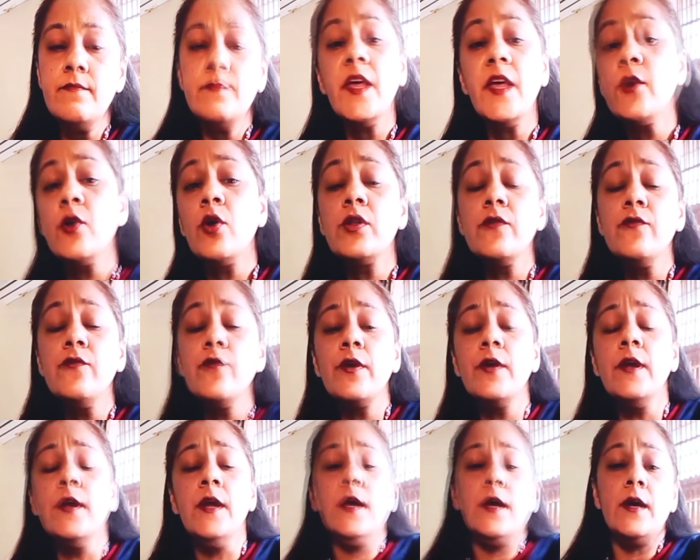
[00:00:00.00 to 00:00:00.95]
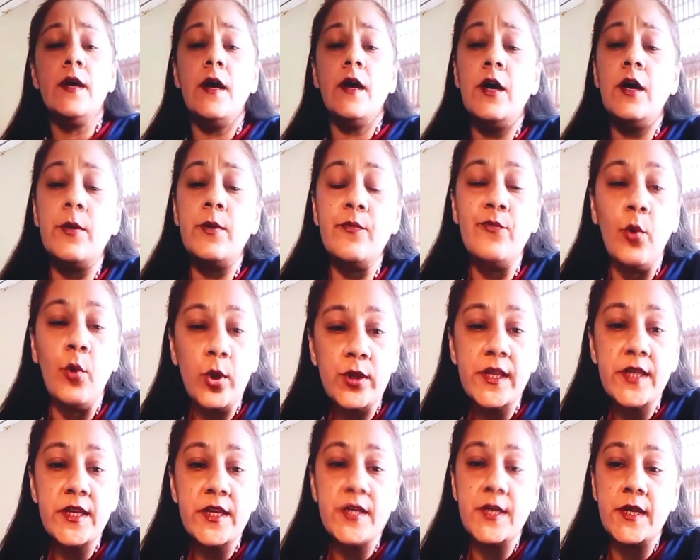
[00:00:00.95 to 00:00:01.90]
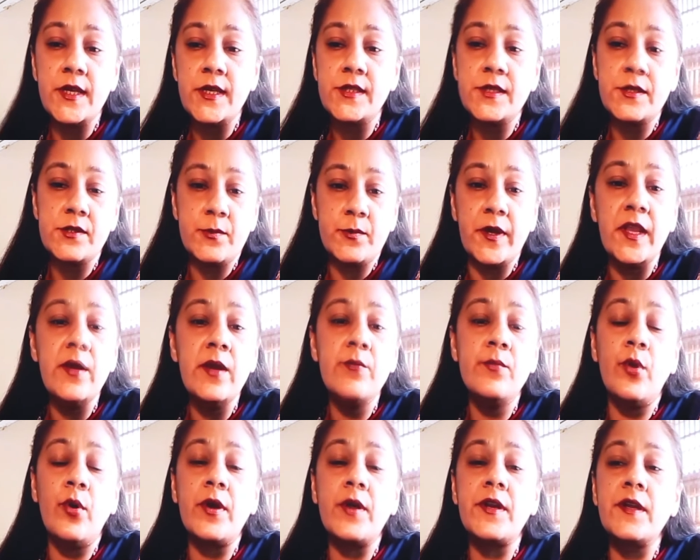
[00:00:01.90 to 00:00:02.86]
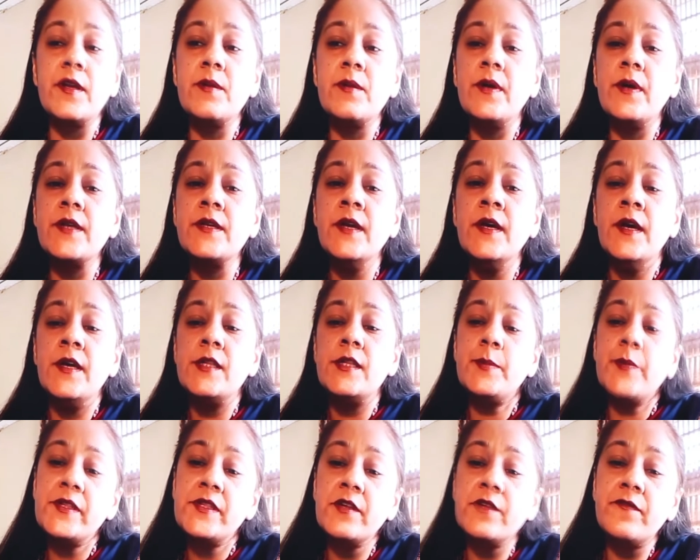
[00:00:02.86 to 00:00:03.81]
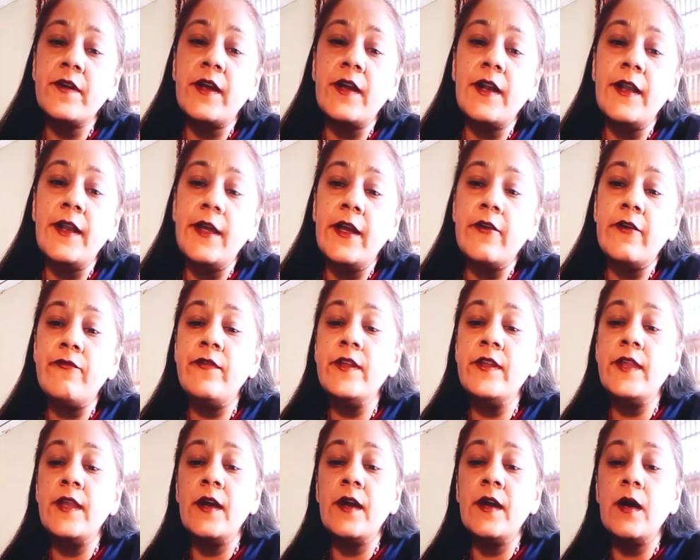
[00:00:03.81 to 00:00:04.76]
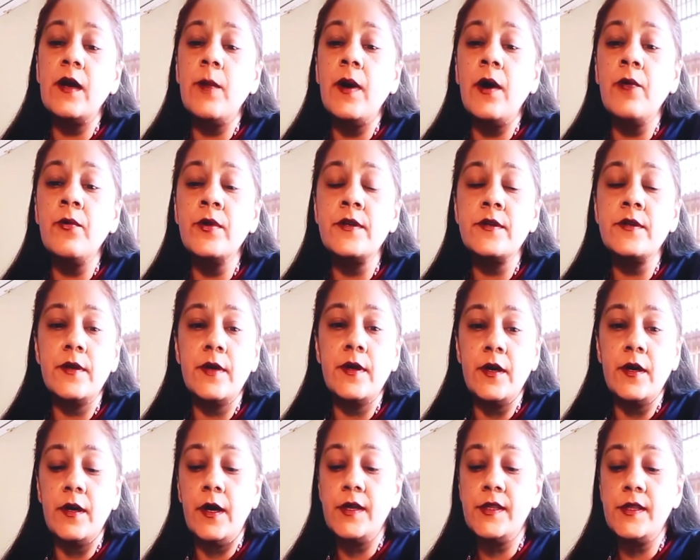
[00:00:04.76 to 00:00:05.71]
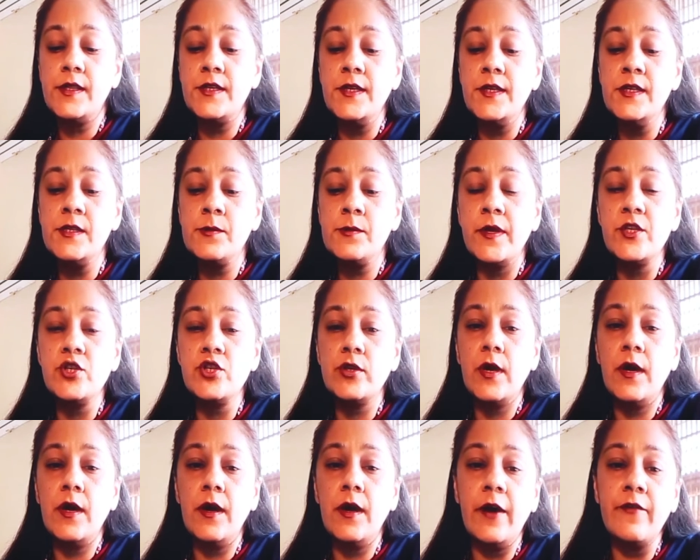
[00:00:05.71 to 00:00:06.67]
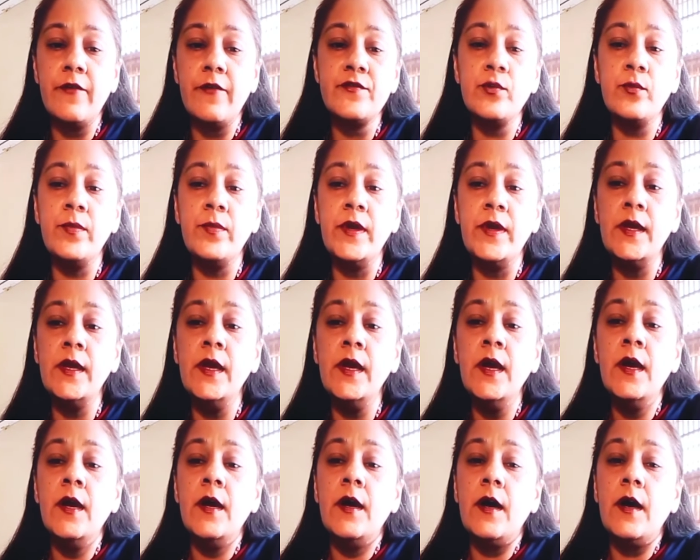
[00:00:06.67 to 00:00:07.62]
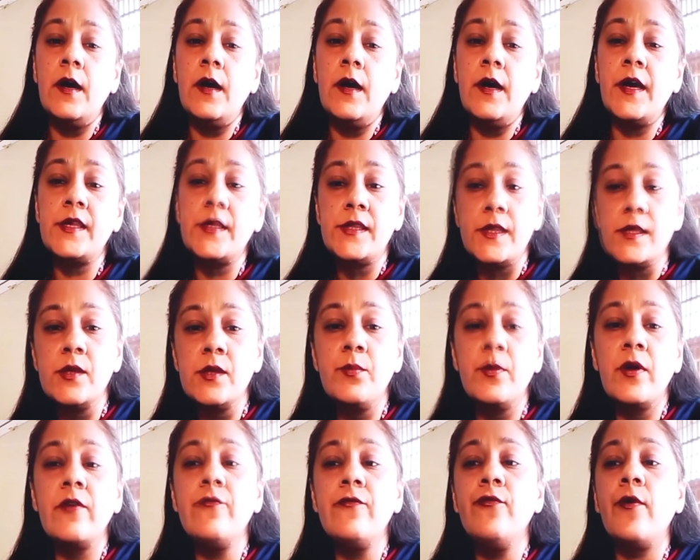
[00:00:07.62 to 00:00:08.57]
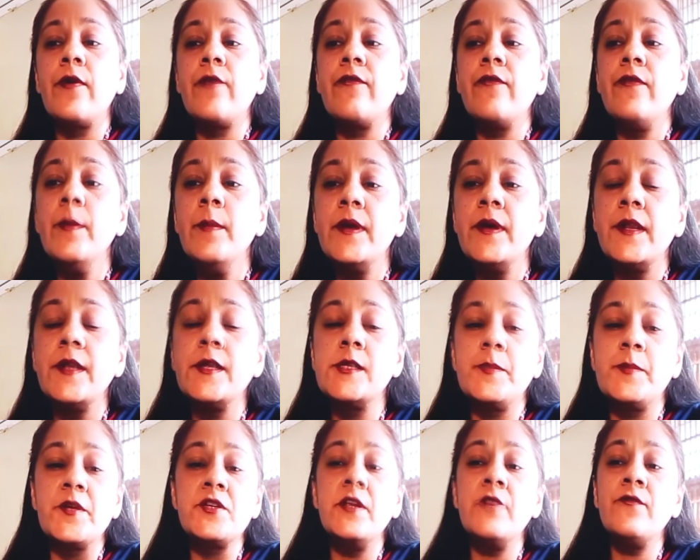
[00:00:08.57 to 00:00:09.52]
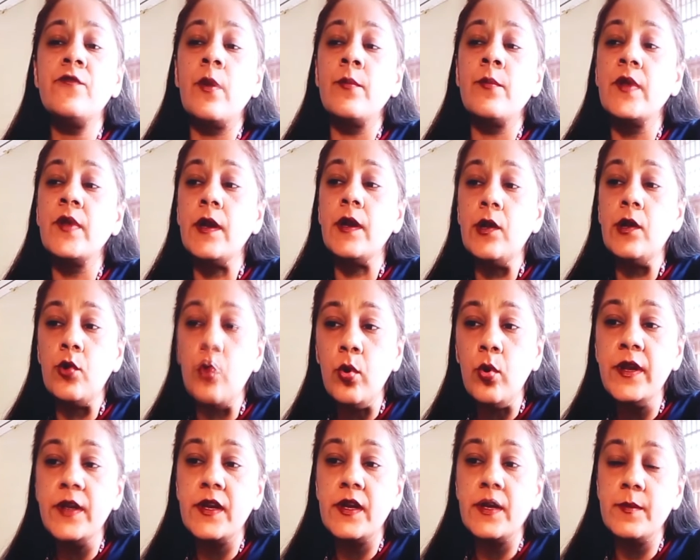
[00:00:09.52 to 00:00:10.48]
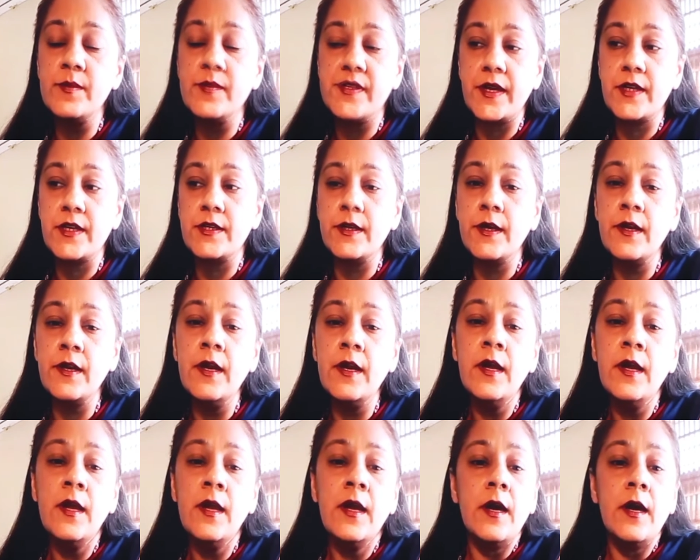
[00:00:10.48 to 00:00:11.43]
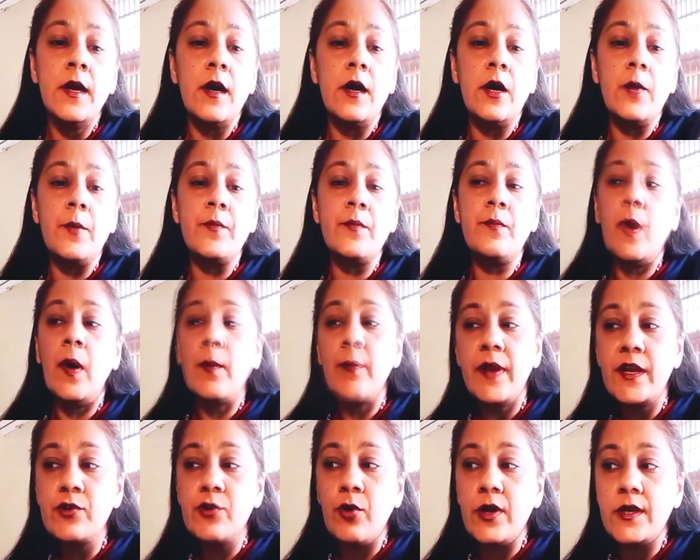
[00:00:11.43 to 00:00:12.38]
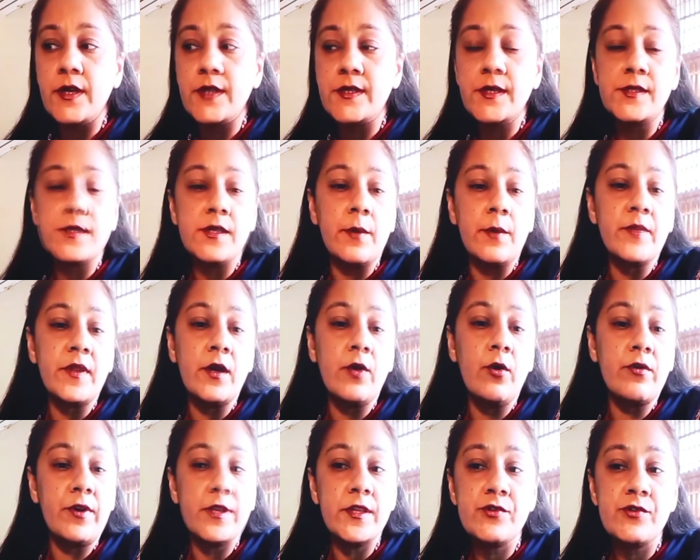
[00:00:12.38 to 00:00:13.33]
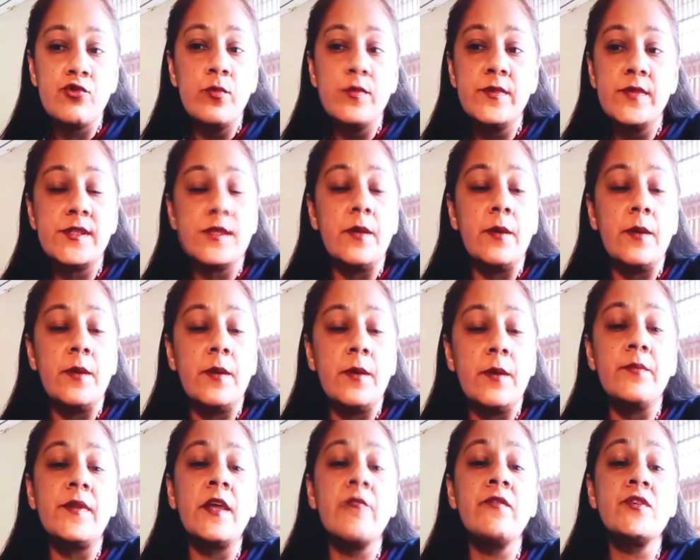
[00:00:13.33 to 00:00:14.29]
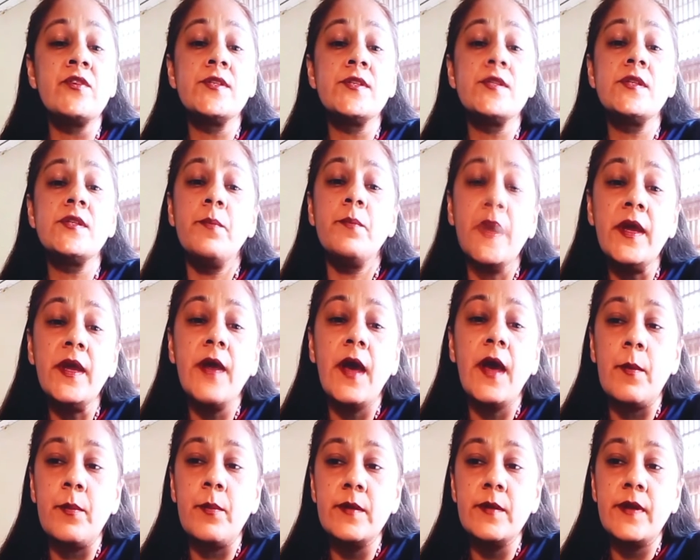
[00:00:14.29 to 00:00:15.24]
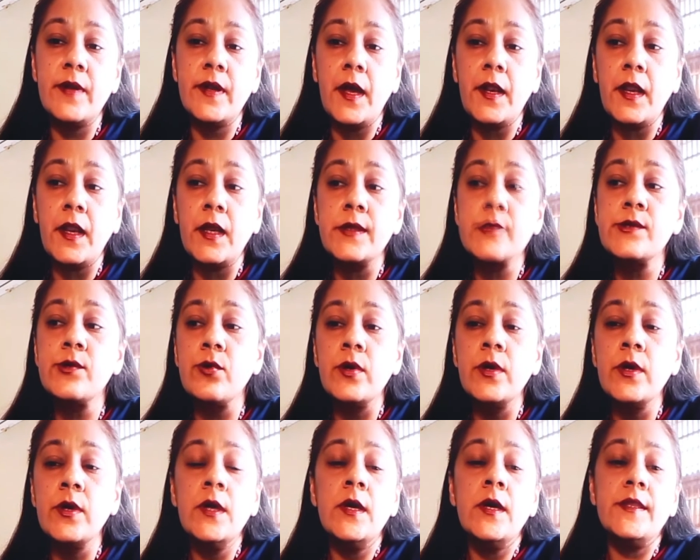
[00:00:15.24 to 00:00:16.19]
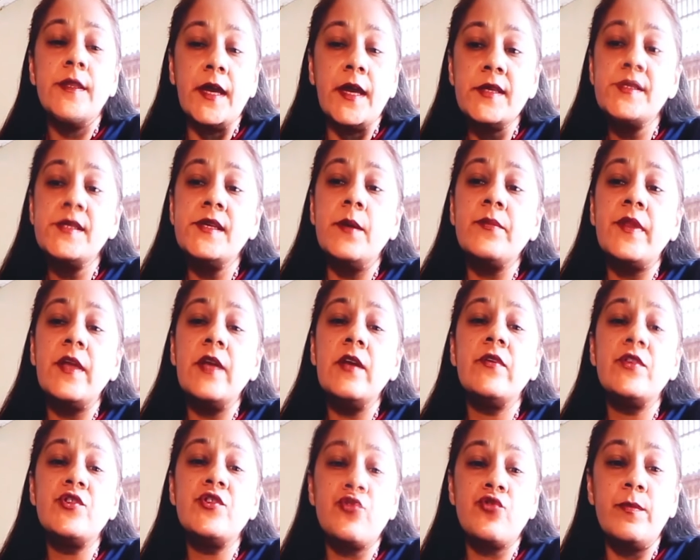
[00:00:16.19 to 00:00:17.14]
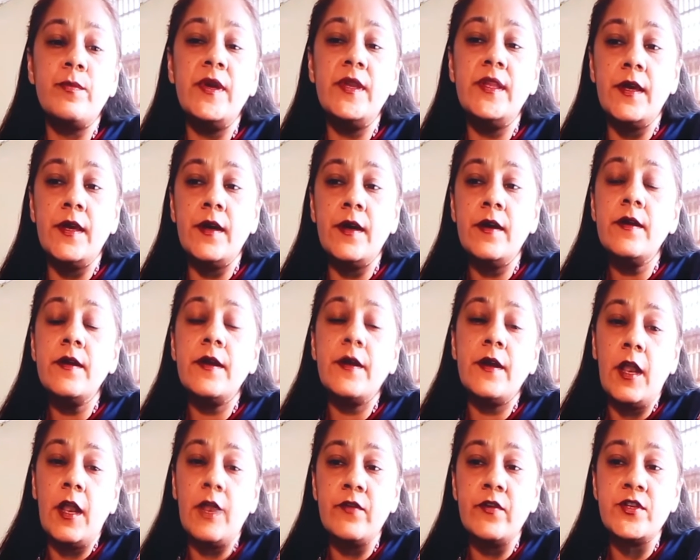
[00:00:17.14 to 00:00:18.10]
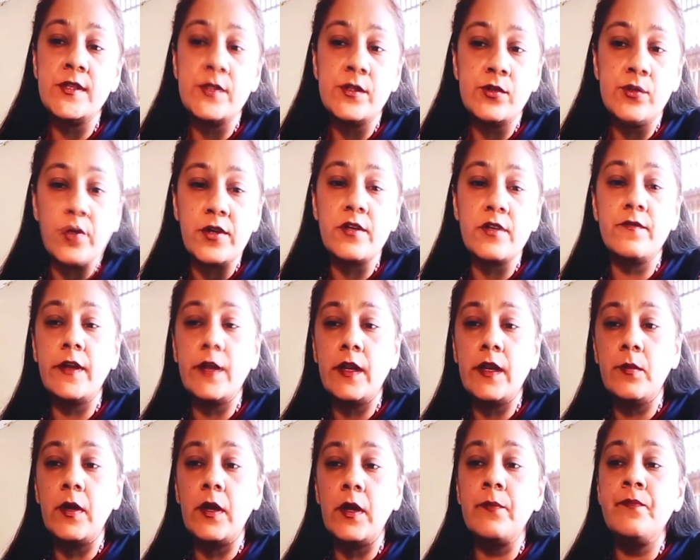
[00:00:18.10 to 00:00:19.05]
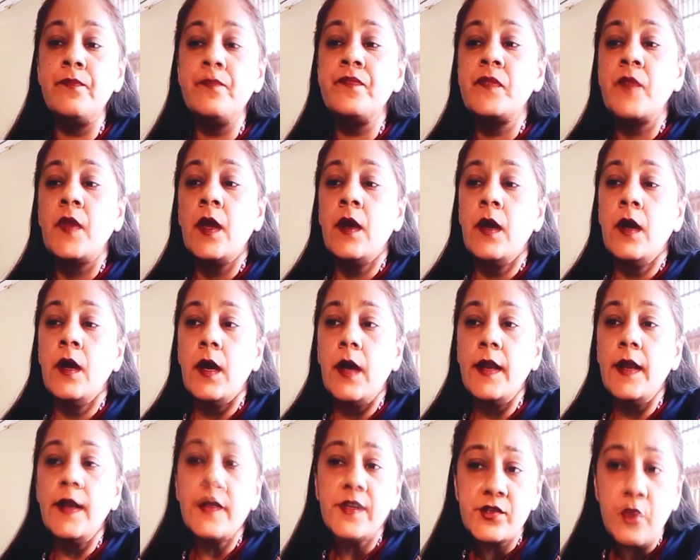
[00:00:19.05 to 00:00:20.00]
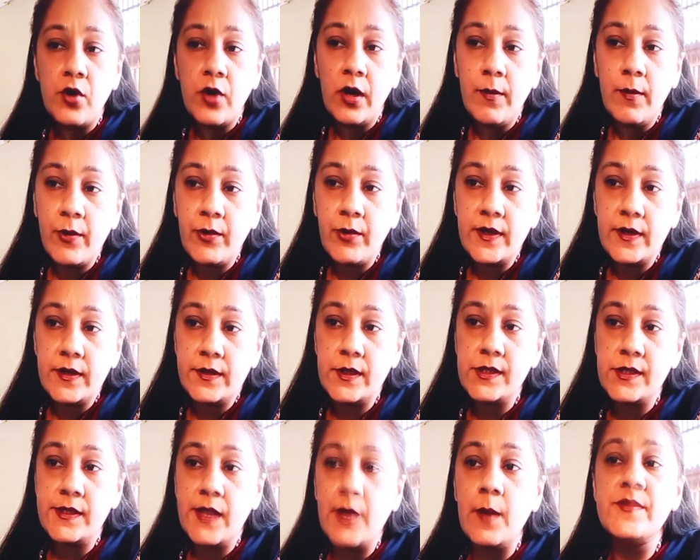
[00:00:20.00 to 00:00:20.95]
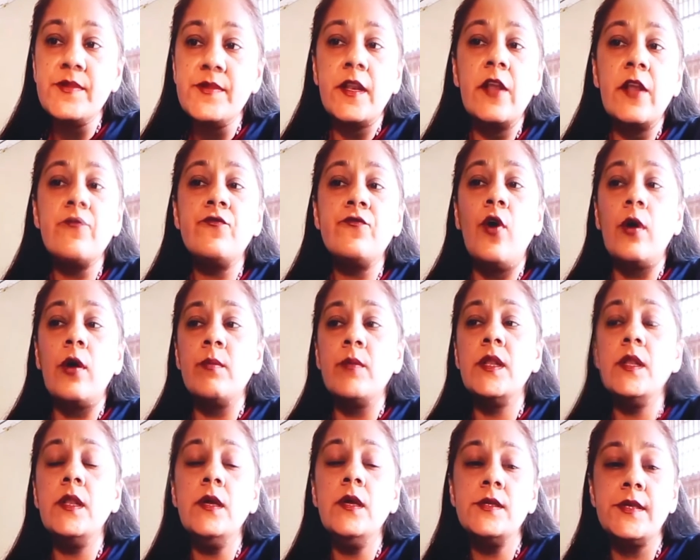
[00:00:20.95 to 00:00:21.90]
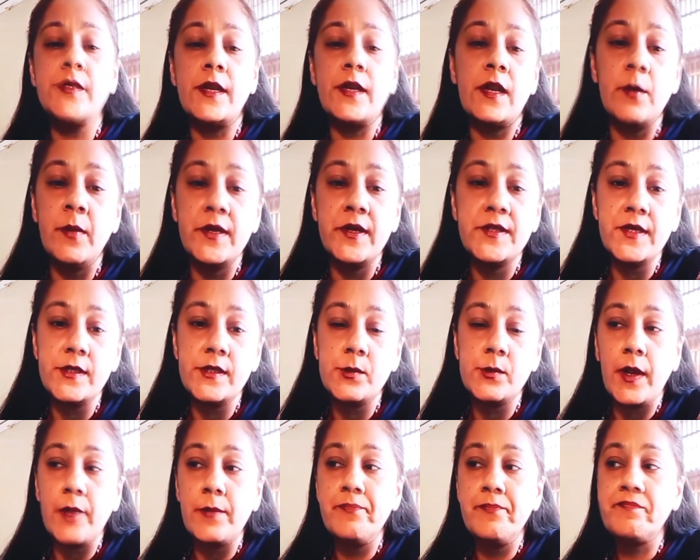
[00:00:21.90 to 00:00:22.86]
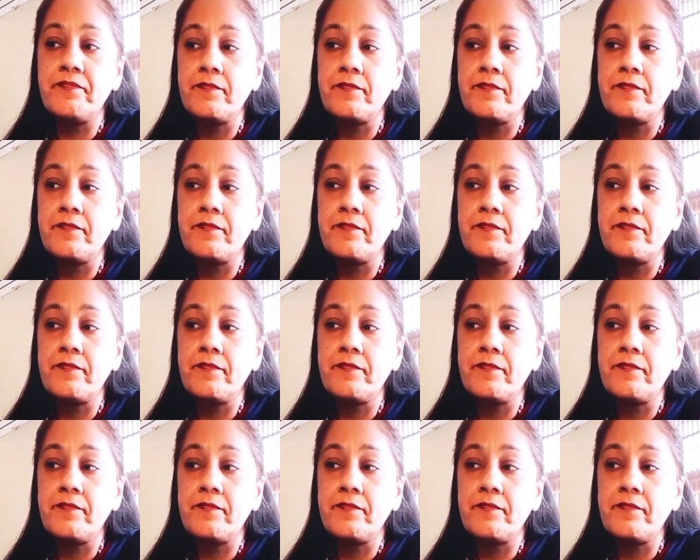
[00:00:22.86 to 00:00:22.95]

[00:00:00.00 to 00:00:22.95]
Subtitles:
Then although for both the genders, it's very important, but specifically if we think about cities which have to be accessible for women, and especially from the low income sector, public toilets is something, or restrooms is something which is the big gap in plan. So that is something which should be there and which is not available. And let's talk about the slums and informal settlements as well.